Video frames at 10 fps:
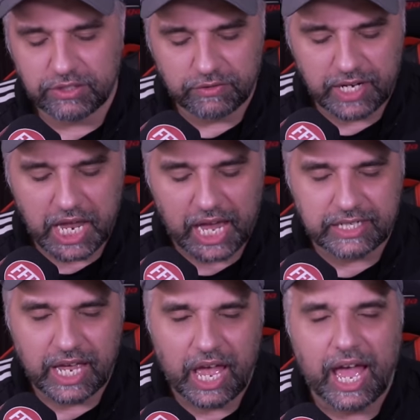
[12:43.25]
to
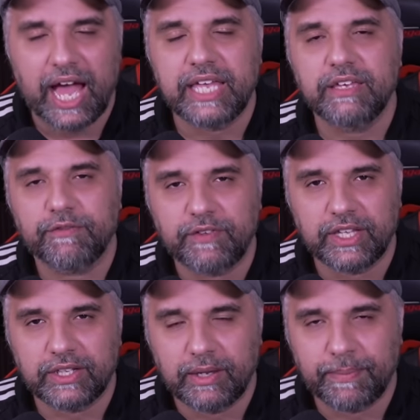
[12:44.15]
react how you
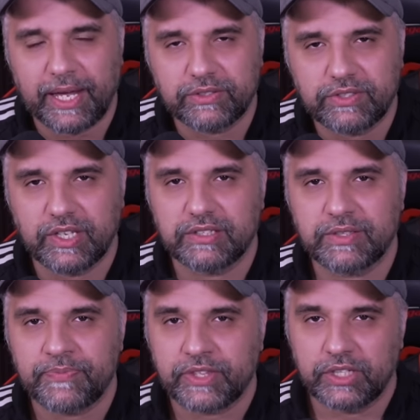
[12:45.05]
feel about it.